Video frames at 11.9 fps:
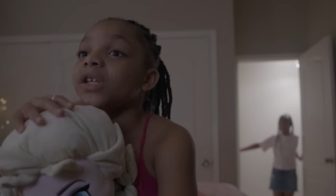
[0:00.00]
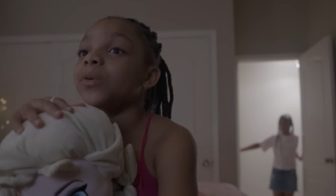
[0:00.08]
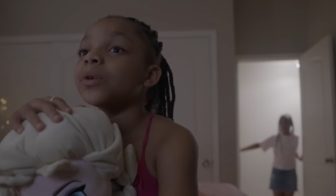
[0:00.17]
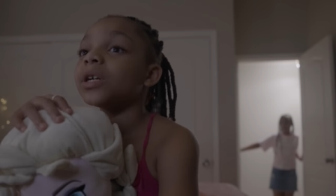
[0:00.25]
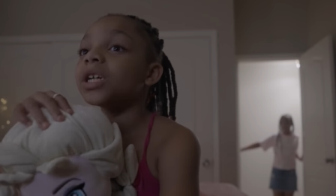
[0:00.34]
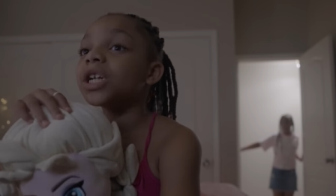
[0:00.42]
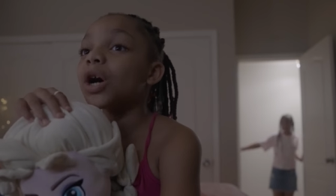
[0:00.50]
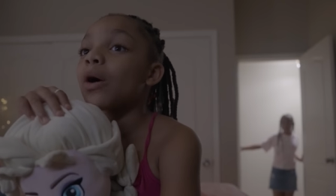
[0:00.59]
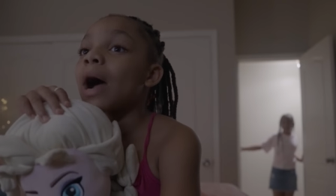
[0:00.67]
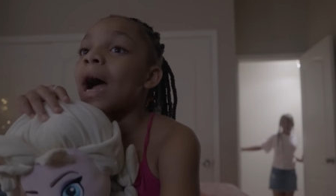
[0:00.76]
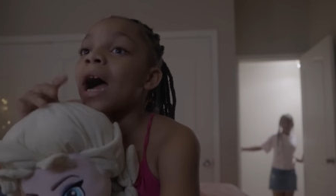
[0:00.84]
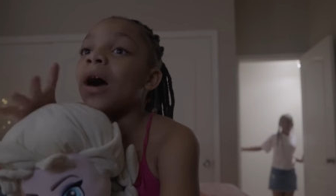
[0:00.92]
You want to know
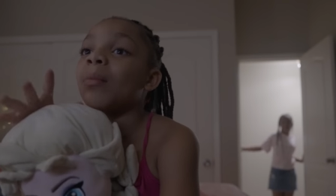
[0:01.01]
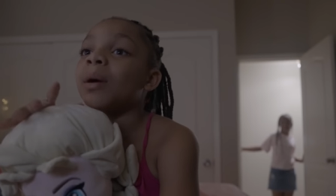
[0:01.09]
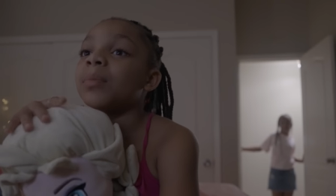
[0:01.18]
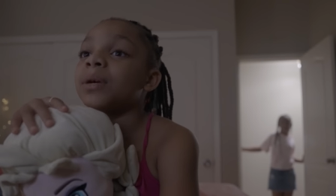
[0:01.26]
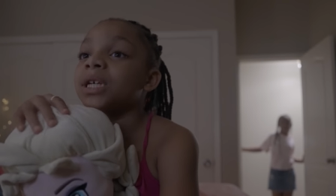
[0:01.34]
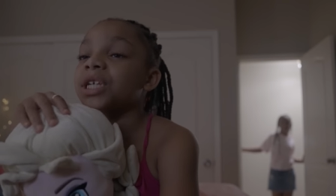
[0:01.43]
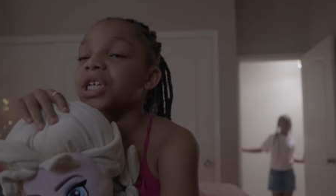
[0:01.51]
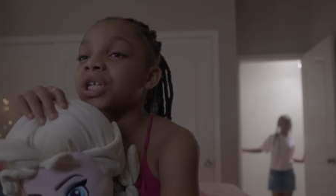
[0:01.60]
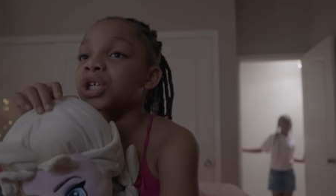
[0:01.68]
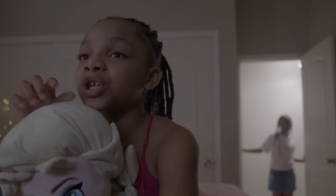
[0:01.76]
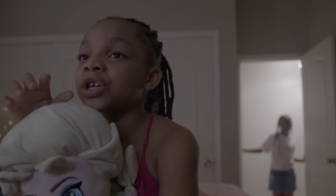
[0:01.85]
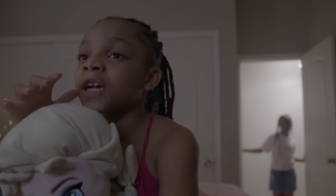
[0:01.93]
how my big
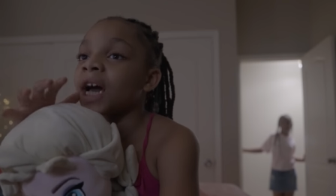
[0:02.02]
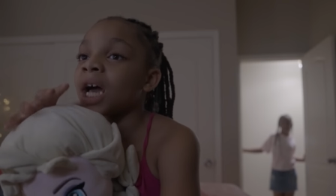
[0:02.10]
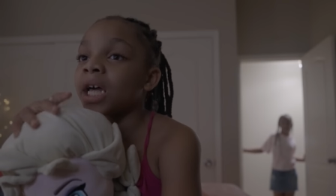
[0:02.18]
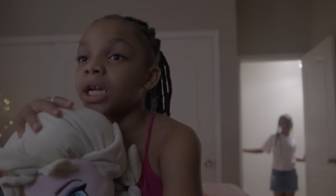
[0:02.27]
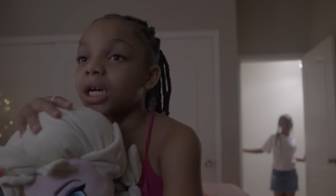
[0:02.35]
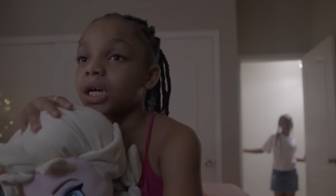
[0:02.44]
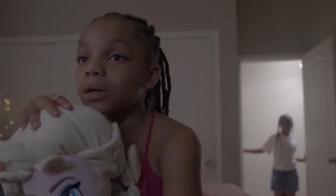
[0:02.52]
sister died?